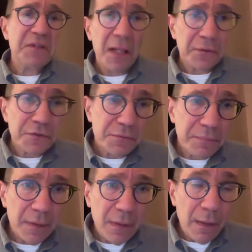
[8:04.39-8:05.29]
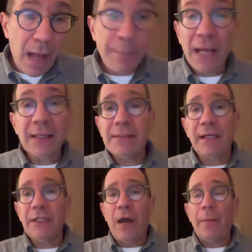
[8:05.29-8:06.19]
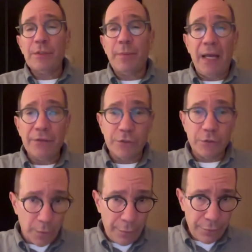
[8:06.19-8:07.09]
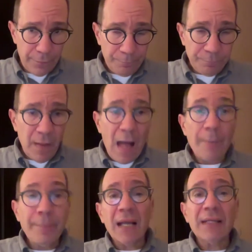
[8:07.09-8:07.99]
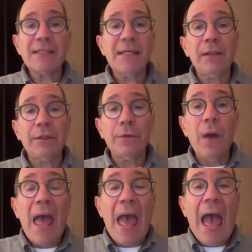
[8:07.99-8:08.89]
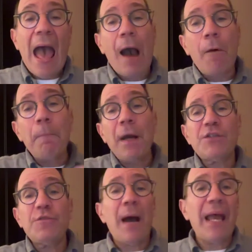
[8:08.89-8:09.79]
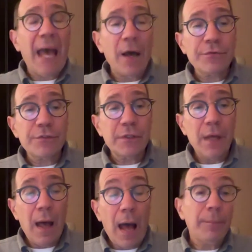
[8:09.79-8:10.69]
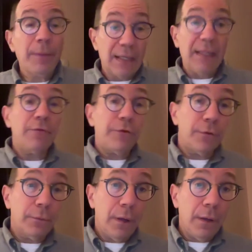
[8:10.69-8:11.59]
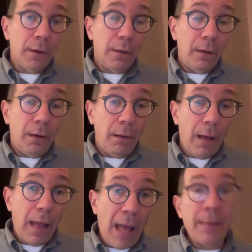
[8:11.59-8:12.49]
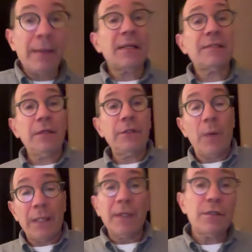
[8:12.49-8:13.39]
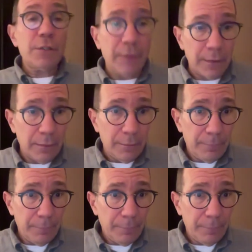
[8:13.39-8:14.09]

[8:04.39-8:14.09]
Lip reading: I'm not going to tell you how much my house is worth. I'm not going to tell you how much of my house I'm going to give you. I'm not going to tell you when I'm going to do it.